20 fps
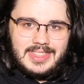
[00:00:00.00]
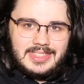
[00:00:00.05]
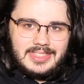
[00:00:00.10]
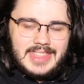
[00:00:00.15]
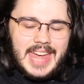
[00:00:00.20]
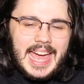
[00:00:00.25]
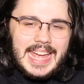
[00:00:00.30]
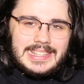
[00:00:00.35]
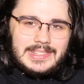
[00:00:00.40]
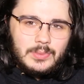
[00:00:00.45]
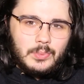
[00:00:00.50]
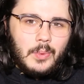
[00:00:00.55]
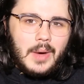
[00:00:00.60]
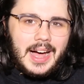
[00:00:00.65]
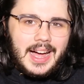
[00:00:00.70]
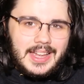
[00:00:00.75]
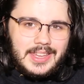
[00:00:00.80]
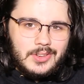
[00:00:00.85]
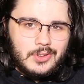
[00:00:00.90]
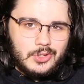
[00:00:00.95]
That's
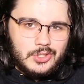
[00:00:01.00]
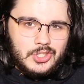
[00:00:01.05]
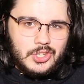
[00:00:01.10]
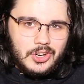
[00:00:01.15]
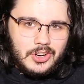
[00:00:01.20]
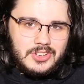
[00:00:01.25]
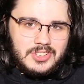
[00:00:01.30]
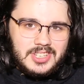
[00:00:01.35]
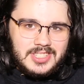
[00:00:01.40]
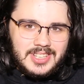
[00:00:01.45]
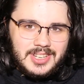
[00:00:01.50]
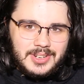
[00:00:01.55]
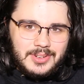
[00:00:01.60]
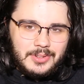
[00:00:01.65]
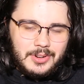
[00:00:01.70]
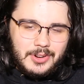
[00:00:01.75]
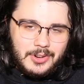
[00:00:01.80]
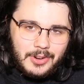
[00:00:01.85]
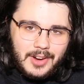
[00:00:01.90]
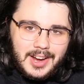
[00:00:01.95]
why your church is
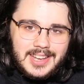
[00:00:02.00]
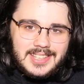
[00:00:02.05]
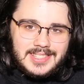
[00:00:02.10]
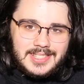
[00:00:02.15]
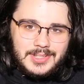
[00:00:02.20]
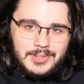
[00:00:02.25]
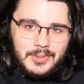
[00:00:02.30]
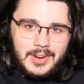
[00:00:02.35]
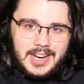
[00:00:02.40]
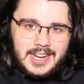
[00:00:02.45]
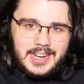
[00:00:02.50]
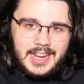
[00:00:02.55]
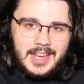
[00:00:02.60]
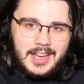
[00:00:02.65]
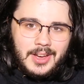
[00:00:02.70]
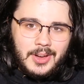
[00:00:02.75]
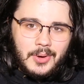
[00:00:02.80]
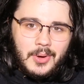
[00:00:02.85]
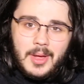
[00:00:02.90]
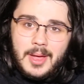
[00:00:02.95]
under a crisis right
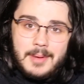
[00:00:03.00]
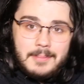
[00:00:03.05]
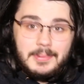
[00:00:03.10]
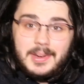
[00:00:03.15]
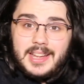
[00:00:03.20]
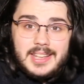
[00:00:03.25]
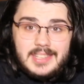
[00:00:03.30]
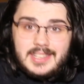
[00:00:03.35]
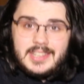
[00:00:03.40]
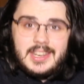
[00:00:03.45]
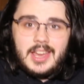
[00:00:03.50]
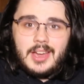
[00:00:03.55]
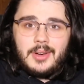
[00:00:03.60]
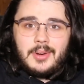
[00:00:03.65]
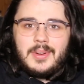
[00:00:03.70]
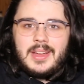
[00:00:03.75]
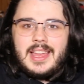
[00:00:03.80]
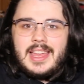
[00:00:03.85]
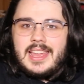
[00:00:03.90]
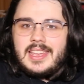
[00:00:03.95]
now, but, you
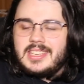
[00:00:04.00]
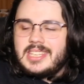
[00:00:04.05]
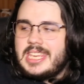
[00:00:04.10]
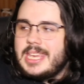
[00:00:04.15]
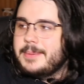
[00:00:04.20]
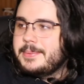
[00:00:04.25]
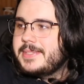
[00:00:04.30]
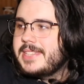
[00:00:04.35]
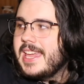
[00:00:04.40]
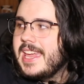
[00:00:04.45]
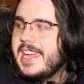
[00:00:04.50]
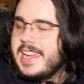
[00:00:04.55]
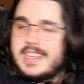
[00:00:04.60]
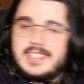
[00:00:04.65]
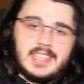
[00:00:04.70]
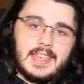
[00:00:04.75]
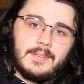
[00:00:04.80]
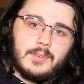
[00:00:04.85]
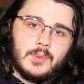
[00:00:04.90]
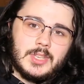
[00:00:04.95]
know, keep saying
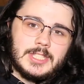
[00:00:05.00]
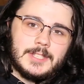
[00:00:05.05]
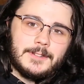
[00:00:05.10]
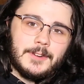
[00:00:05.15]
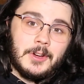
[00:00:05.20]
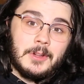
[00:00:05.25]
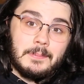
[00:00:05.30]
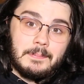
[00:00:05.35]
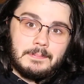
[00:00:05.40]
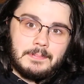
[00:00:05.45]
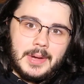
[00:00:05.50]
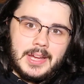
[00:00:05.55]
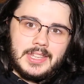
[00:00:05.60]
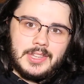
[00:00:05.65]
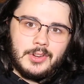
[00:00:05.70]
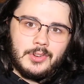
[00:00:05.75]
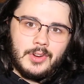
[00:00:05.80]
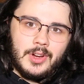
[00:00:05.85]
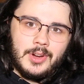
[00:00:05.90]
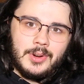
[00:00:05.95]
it's everyone's fault but
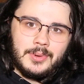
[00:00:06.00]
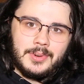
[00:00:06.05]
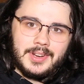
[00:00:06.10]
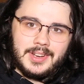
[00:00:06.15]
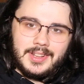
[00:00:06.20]
your own.